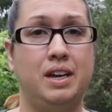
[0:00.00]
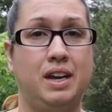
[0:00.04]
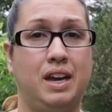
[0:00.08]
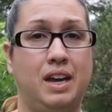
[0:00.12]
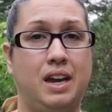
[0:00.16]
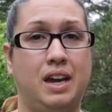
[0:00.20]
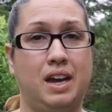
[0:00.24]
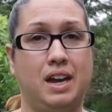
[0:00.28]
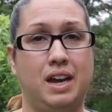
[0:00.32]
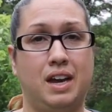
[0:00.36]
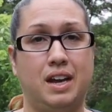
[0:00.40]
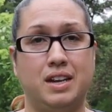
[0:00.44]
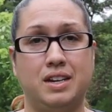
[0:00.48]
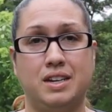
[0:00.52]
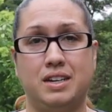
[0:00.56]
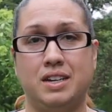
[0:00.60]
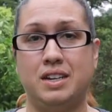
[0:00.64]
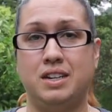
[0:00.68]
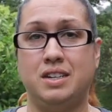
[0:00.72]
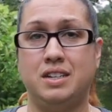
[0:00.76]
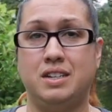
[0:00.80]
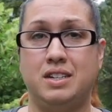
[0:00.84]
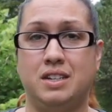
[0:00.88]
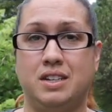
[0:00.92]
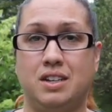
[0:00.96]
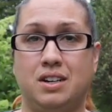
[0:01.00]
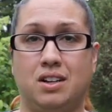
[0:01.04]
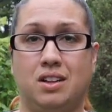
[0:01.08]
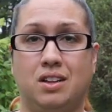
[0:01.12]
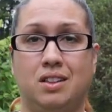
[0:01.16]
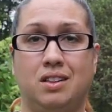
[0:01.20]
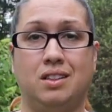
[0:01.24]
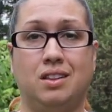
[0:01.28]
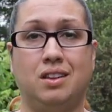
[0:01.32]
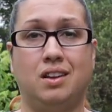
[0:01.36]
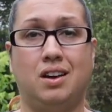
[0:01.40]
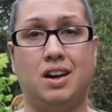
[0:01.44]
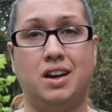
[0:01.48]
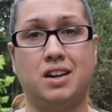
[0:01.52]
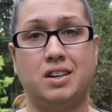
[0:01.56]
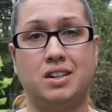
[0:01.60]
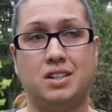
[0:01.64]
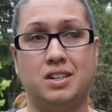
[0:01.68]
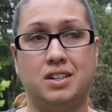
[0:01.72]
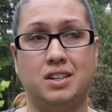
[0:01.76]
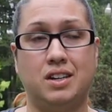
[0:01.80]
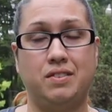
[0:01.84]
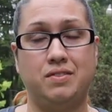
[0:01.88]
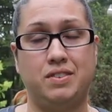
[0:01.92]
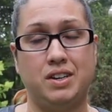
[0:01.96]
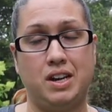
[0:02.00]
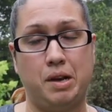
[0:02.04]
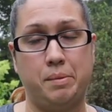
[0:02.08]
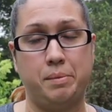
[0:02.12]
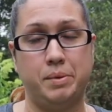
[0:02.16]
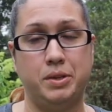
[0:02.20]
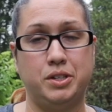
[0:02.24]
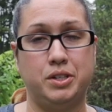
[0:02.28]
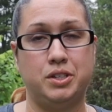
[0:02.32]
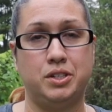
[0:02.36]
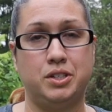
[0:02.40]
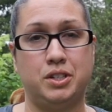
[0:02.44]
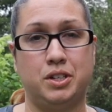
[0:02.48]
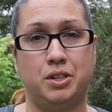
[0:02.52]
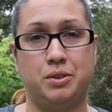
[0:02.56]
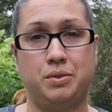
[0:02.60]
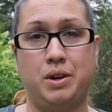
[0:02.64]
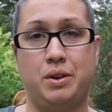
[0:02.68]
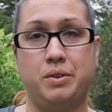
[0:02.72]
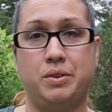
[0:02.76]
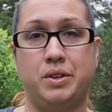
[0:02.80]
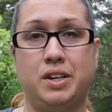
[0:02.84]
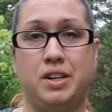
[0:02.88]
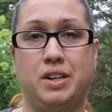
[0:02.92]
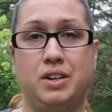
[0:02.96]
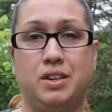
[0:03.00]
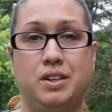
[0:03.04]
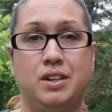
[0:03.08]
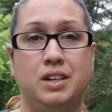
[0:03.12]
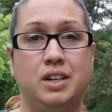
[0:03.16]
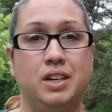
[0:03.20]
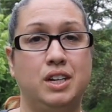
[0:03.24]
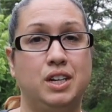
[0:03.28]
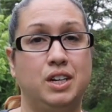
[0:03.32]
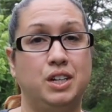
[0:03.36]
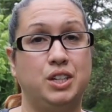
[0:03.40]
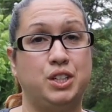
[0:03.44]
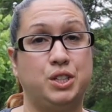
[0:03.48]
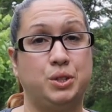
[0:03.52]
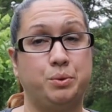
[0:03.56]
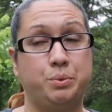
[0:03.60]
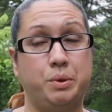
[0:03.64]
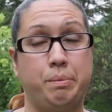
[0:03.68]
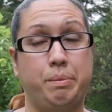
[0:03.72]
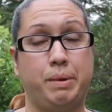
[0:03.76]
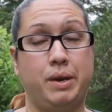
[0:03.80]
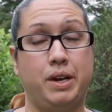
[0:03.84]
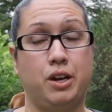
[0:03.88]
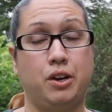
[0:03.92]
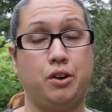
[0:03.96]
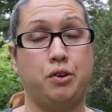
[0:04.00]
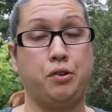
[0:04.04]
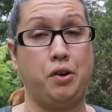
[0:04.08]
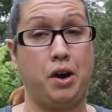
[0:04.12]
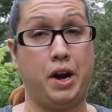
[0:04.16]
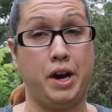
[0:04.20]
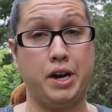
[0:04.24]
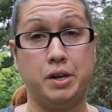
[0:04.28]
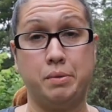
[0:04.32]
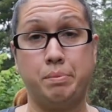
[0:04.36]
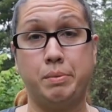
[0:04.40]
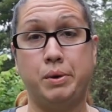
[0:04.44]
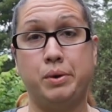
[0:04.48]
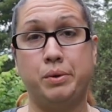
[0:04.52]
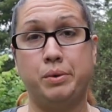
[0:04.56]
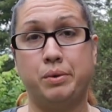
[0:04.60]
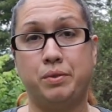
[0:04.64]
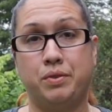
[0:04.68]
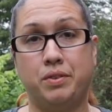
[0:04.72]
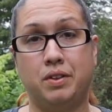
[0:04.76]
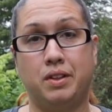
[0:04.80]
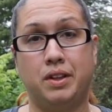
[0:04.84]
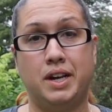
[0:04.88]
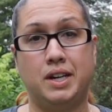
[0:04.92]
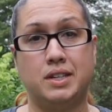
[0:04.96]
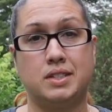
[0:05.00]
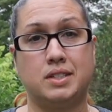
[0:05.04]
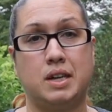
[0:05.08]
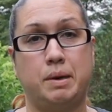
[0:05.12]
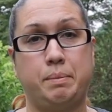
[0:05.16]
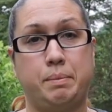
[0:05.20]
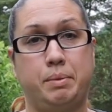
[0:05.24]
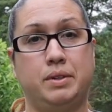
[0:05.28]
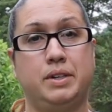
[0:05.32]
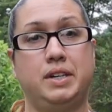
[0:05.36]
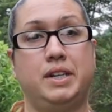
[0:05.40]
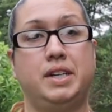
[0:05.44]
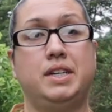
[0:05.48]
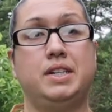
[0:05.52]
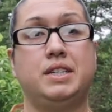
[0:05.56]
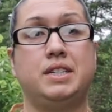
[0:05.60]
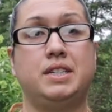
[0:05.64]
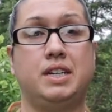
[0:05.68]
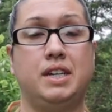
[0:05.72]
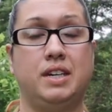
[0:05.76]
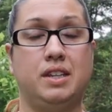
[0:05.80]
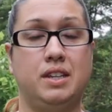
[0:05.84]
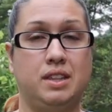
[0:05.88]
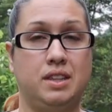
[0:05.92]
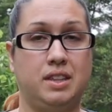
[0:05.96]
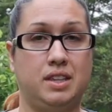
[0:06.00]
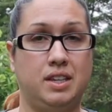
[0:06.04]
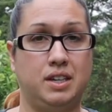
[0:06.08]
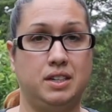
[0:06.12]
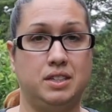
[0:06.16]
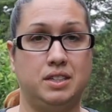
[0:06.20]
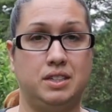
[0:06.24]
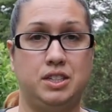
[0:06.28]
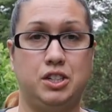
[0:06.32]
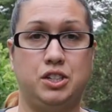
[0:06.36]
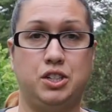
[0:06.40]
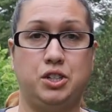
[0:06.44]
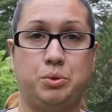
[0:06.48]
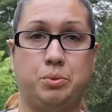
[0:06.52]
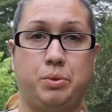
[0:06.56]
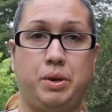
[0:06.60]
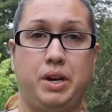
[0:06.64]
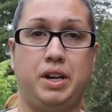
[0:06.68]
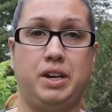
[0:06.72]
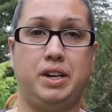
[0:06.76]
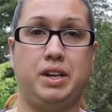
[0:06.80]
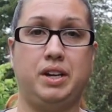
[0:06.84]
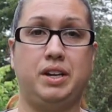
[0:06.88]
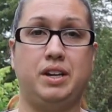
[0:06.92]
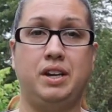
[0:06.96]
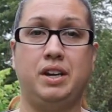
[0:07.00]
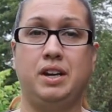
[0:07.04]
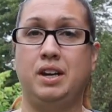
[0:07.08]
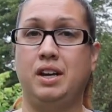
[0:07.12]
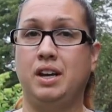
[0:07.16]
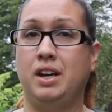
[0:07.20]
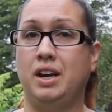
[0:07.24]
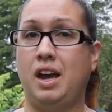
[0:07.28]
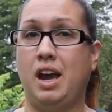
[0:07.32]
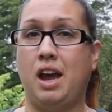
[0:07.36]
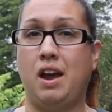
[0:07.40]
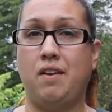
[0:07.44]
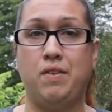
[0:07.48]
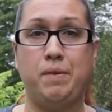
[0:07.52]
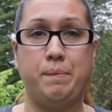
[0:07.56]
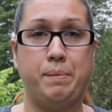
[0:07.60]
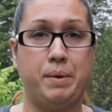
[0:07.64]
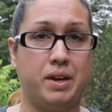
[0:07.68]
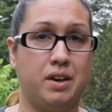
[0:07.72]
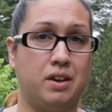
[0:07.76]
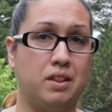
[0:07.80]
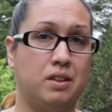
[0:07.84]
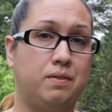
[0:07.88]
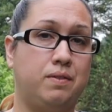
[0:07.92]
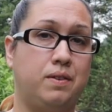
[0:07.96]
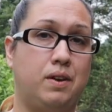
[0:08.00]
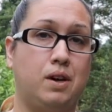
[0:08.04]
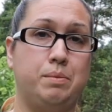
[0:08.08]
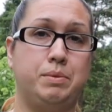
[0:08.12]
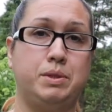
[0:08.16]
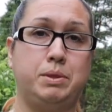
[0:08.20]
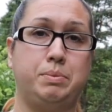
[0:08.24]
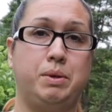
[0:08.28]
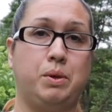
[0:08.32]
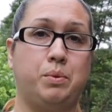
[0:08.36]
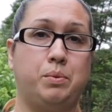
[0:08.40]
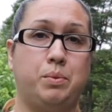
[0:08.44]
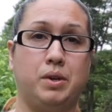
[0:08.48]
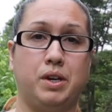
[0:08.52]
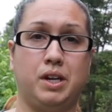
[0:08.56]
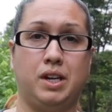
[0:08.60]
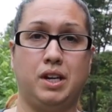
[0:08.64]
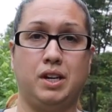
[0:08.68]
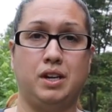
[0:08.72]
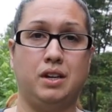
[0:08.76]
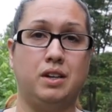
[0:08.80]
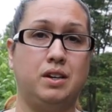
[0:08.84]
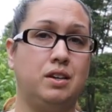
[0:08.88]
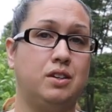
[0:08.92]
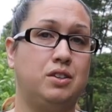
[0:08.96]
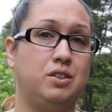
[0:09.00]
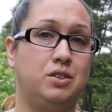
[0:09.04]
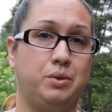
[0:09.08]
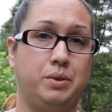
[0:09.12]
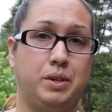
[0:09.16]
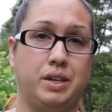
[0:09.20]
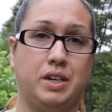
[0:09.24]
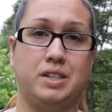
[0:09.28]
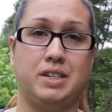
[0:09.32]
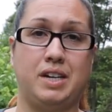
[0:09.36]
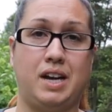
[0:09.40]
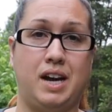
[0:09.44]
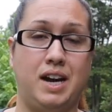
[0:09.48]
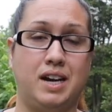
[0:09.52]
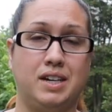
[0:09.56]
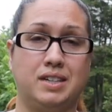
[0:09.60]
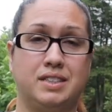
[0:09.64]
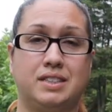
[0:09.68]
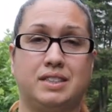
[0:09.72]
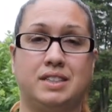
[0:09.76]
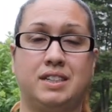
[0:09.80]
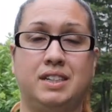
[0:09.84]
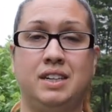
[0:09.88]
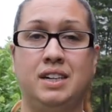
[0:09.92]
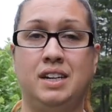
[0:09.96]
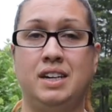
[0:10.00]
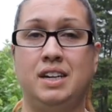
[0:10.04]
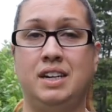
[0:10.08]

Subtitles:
and it did a lot of damage around here. So we've been in grind mode for the last couple days, getting things situated. Everybody on the farm has been working, doing a task.